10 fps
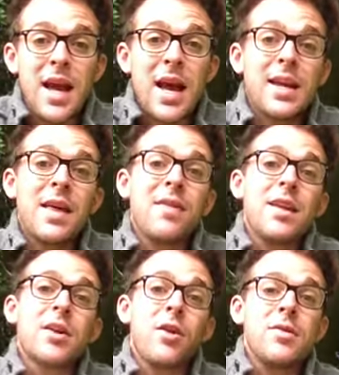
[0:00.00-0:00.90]
hand, and
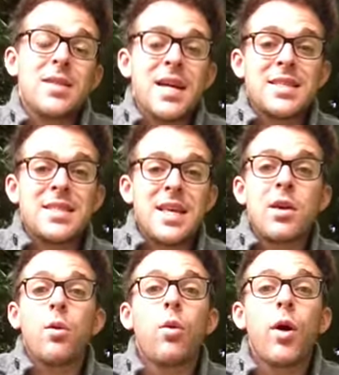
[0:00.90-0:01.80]
then go and take the
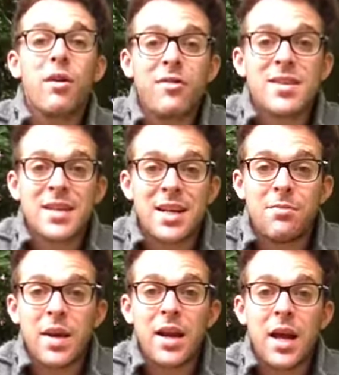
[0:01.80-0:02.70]
seat. Or if it's going to
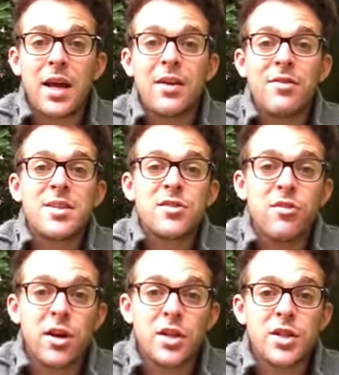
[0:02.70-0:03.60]
be like, if it's
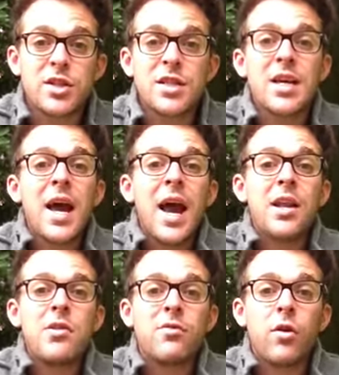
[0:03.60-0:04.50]
structured
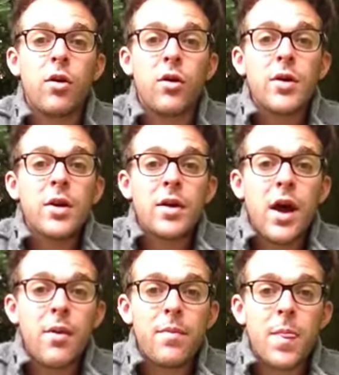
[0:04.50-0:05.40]
and you've got
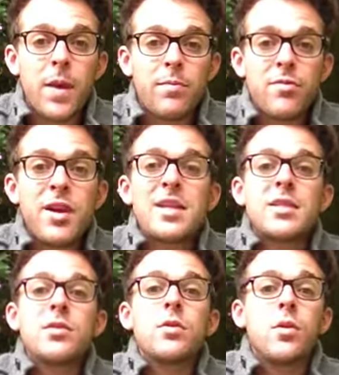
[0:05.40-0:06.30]
um, a
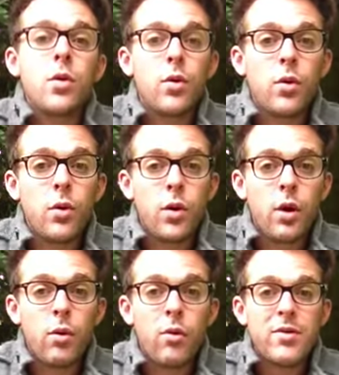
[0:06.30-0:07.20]
priest
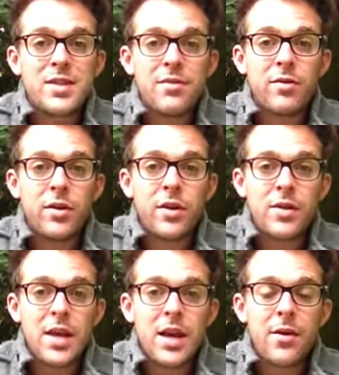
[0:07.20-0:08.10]
or a civil,
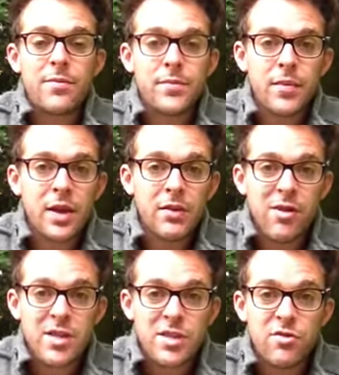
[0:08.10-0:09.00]
the um, the
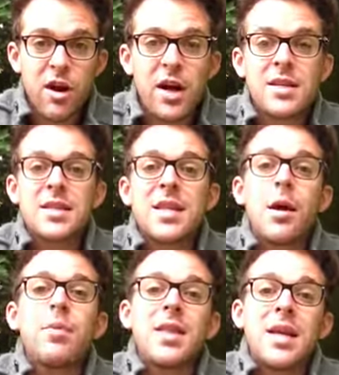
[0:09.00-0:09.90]
registrars,
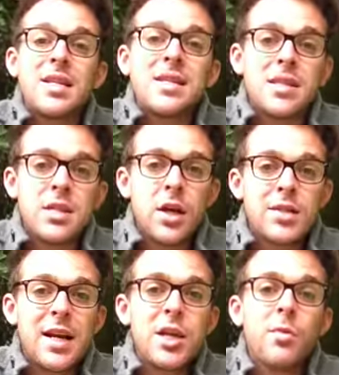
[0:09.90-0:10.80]
they'll be there, you know,
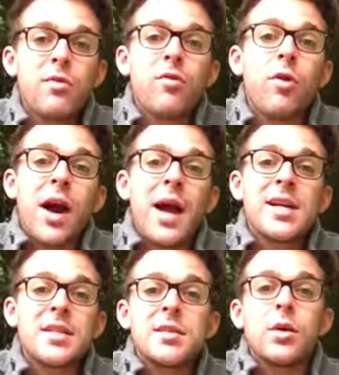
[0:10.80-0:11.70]
telling you
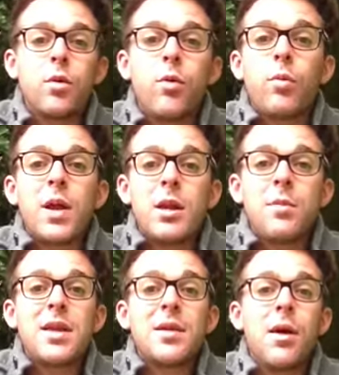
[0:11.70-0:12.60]
beforehand, or when you
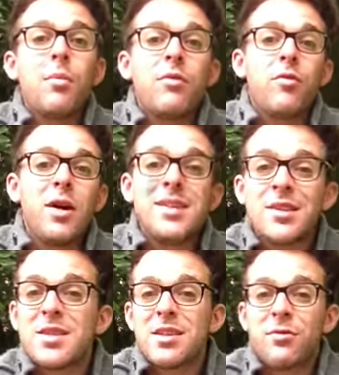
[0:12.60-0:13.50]
meet them up beforehand. There's
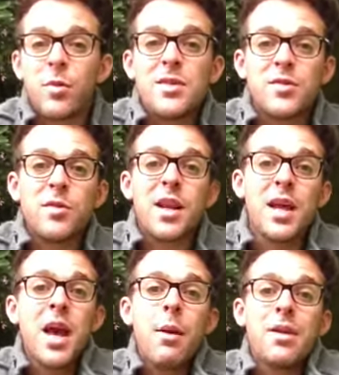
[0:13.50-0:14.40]
loads of different ways of doing it,
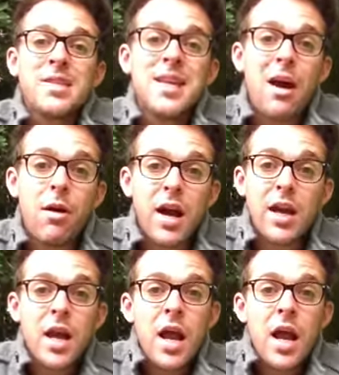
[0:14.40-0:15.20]
but this is how I